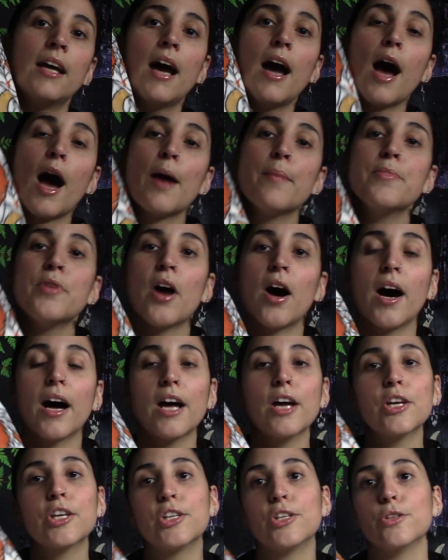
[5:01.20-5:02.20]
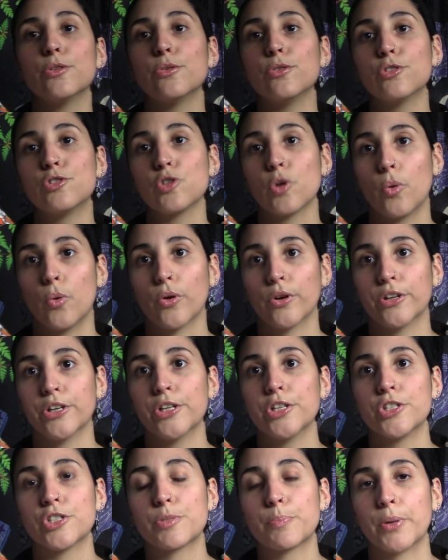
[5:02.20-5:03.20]
I'm not a huge
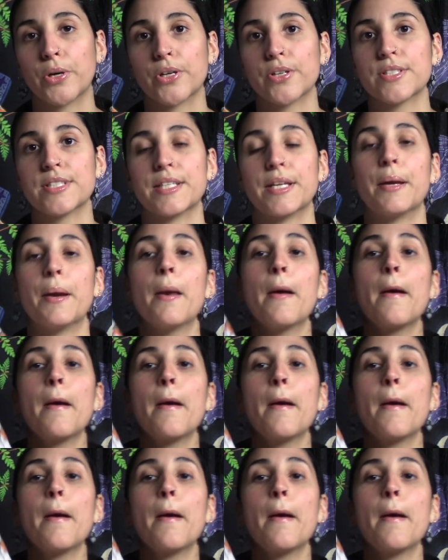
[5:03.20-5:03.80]
orange person,